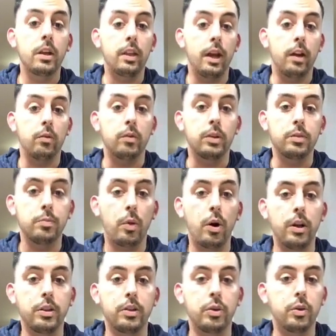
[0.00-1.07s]
that
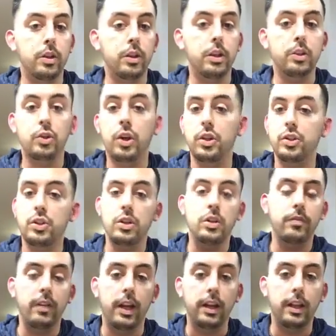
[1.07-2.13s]
respond to the ingestion
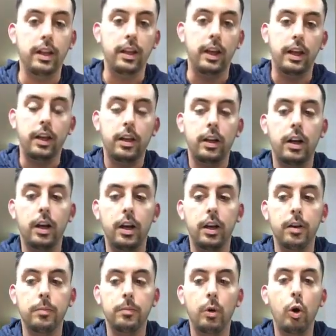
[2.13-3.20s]
of anything.
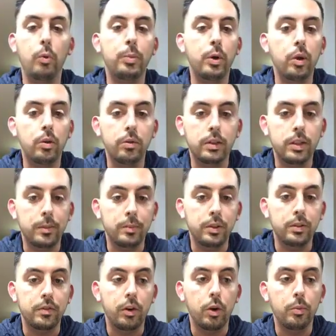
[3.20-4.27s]
Opioid
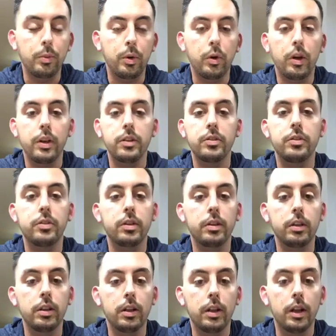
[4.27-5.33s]
receptors for opioids,
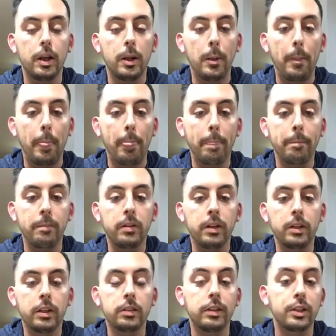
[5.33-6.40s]

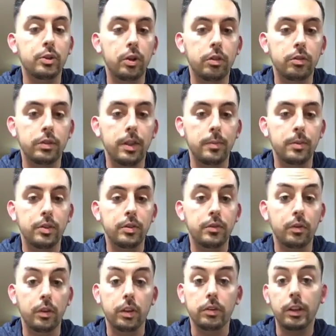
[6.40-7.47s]
cholesterol receptors
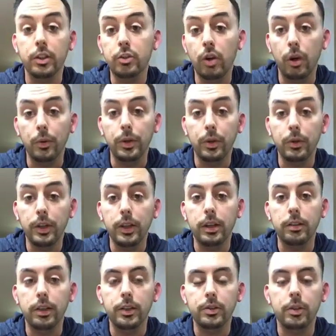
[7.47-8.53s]
for cholesterol when you eat
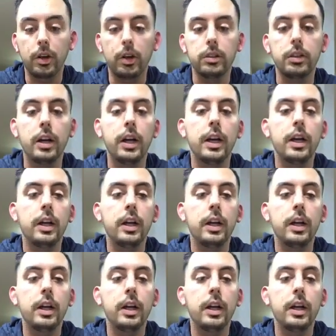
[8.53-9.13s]
cholesterol,